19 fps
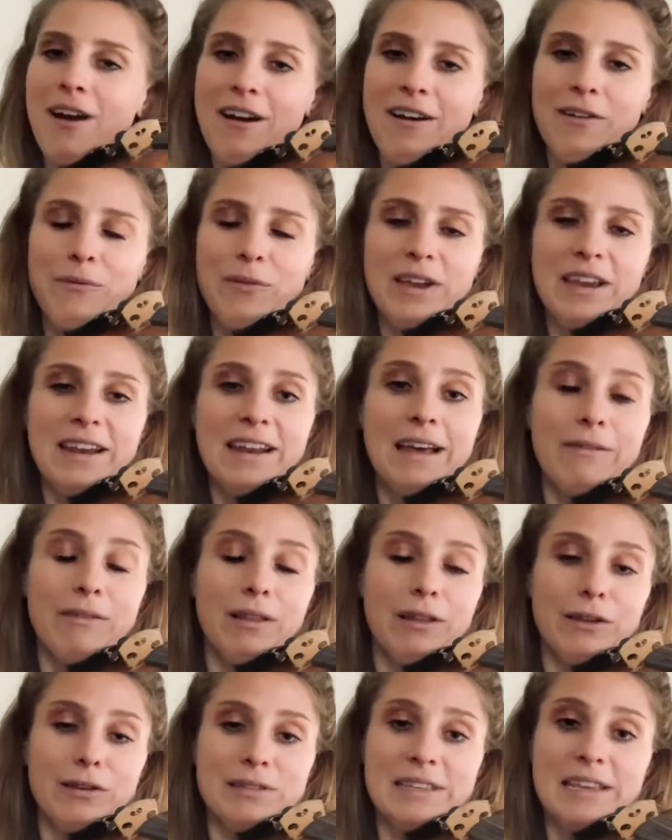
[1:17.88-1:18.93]
we can have a
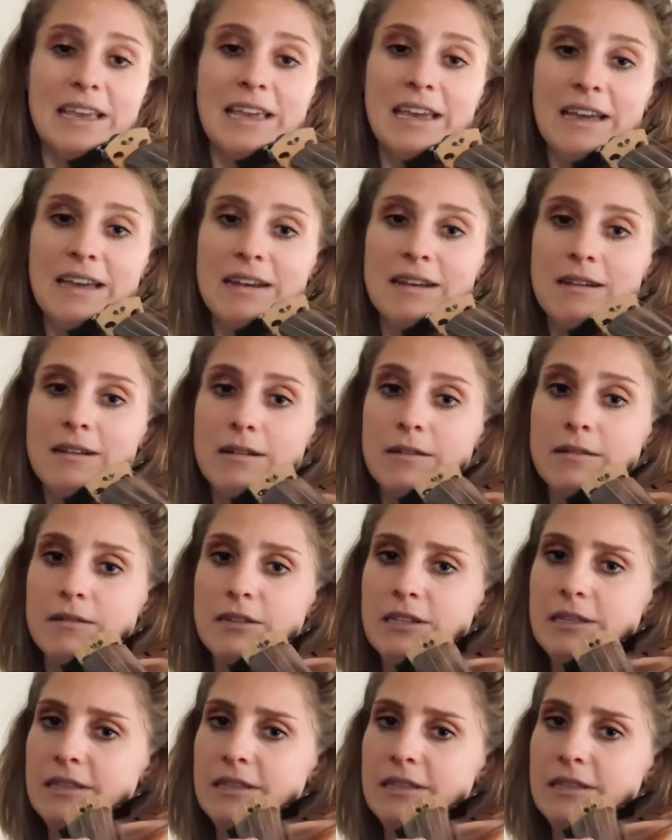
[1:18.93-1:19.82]
loose hand. Just